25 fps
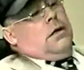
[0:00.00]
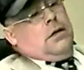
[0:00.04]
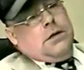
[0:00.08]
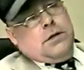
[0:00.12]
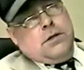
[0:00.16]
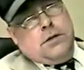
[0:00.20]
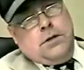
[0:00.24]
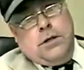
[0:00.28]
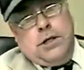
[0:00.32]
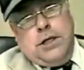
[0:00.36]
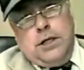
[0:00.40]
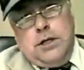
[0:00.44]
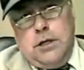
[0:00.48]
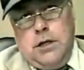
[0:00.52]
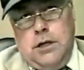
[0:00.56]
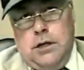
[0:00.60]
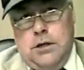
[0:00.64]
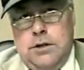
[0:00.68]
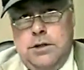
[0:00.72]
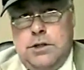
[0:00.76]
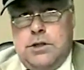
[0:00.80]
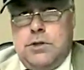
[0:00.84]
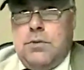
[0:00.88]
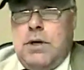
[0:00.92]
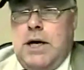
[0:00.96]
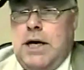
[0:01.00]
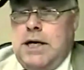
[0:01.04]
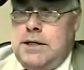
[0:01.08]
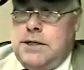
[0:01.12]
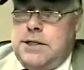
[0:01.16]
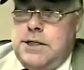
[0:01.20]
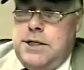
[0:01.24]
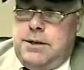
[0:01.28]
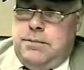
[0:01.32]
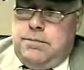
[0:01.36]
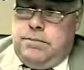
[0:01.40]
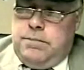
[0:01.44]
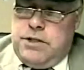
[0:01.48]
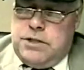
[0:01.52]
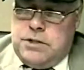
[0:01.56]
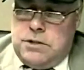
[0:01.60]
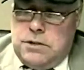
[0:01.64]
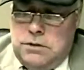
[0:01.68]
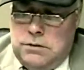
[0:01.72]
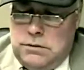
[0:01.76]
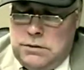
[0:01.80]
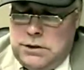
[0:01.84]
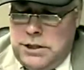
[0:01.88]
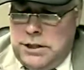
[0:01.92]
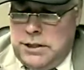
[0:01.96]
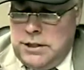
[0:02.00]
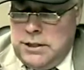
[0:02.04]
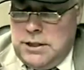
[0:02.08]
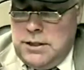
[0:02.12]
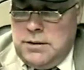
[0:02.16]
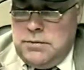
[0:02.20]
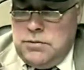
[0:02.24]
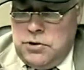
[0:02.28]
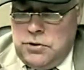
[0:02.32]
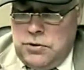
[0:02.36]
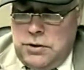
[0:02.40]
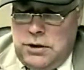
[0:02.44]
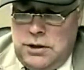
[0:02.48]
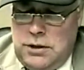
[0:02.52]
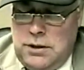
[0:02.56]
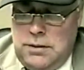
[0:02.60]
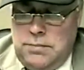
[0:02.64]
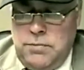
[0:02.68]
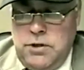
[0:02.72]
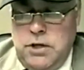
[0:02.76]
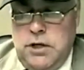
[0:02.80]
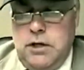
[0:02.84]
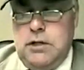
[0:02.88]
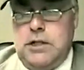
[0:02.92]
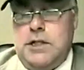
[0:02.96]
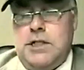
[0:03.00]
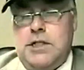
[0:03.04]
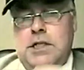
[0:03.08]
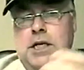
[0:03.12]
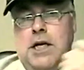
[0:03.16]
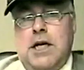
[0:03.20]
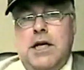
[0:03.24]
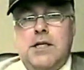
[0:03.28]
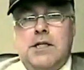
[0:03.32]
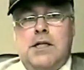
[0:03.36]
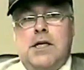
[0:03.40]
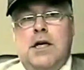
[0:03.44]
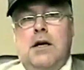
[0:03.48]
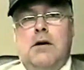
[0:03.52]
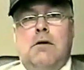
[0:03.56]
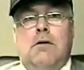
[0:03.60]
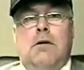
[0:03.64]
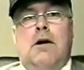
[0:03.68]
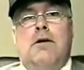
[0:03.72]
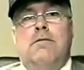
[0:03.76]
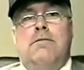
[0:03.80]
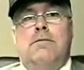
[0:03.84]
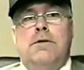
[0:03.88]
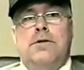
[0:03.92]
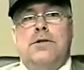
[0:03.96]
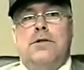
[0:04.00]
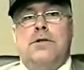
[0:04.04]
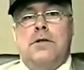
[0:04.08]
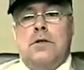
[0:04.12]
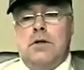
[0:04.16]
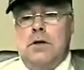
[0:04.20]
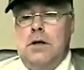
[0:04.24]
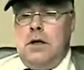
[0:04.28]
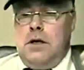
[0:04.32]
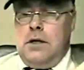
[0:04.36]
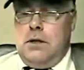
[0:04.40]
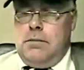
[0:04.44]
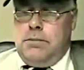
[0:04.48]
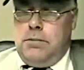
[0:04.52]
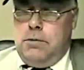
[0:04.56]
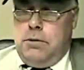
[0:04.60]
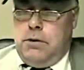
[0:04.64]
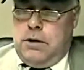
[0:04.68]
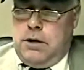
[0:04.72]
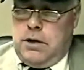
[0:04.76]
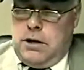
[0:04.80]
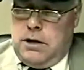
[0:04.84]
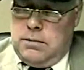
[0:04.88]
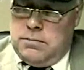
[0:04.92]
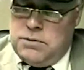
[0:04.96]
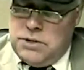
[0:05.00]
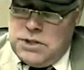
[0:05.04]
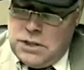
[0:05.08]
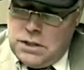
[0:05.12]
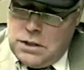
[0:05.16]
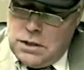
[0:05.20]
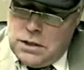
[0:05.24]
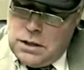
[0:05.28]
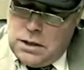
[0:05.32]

So they called the SWAT team. This lieutenant comes running up and all these guys got rifles and they're all at port arms.